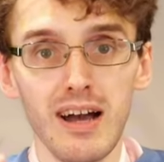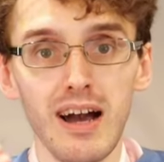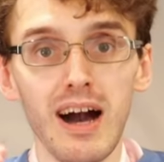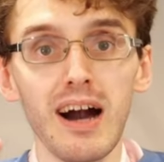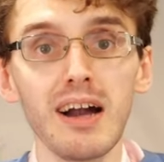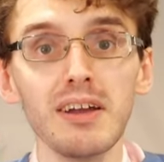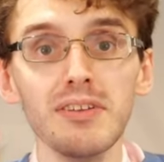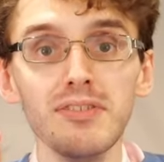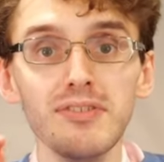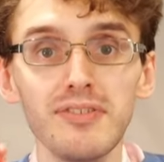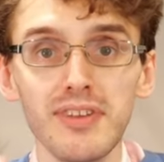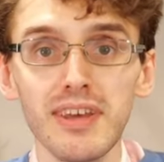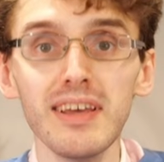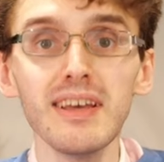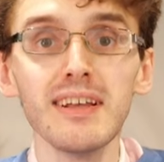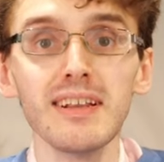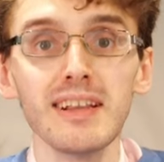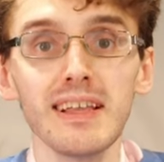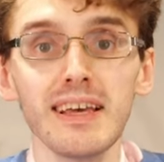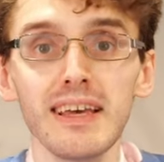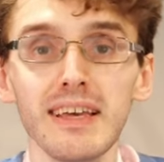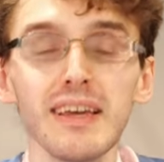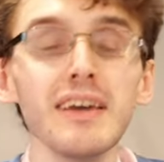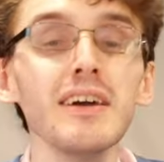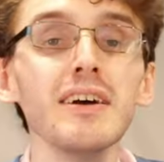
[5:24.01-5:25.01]

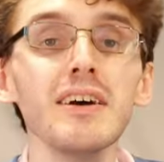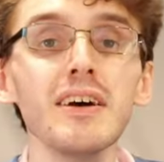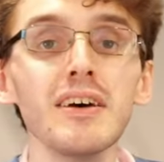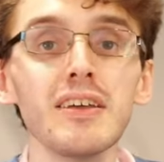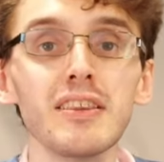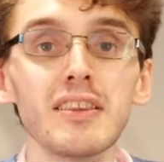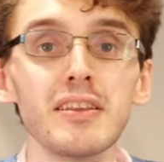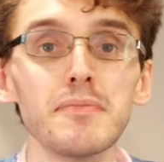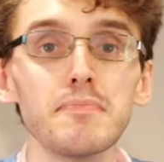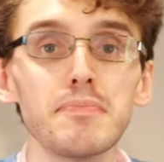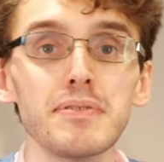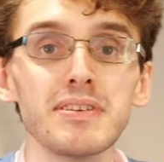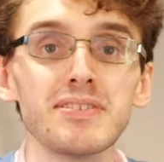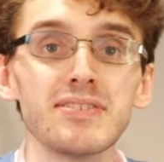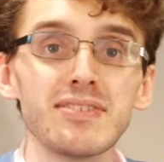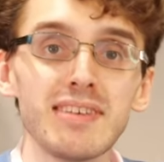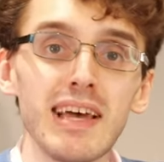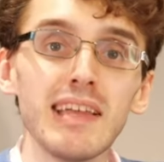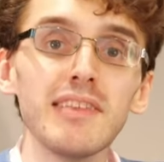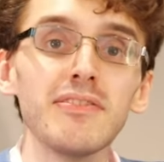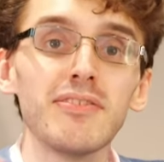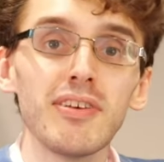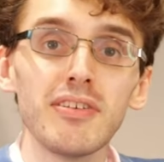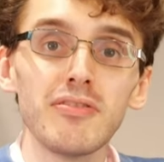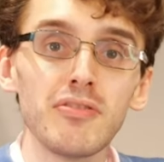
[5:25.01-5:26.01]
ideally, the
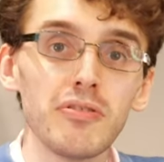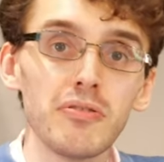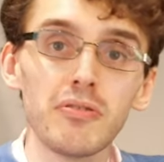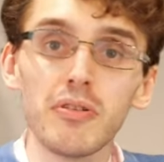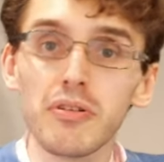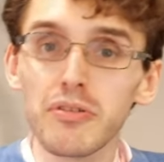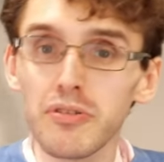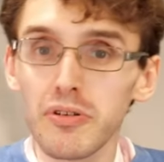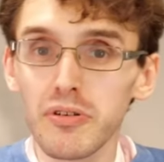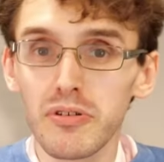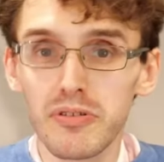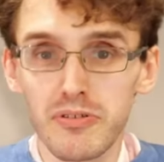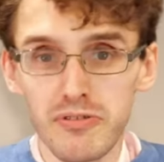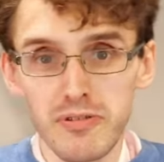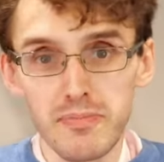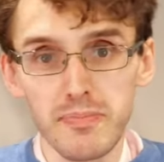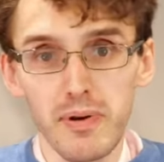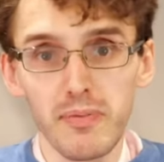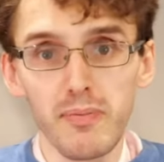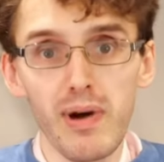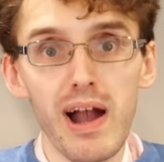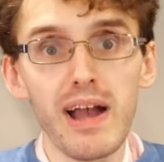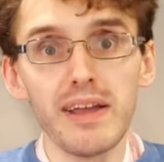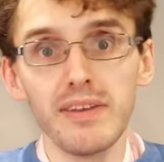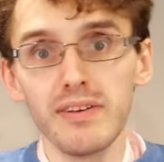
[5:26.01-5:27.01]
percentage in your group
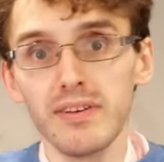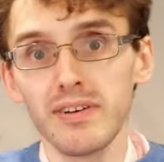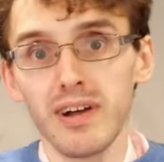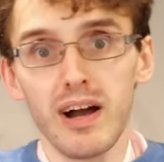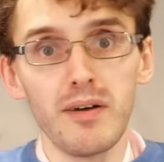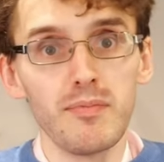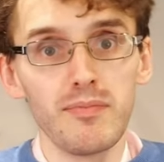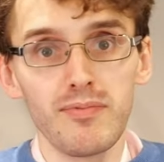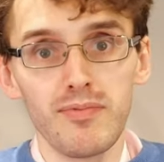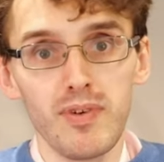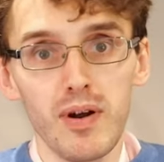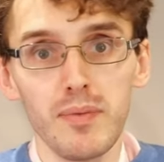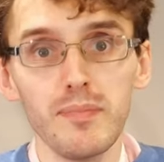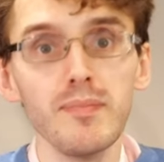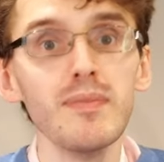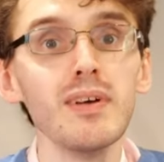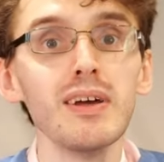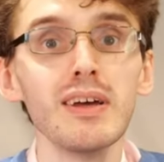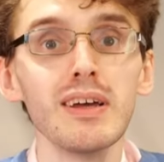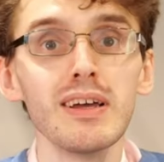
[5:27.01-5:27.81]
of where you come from.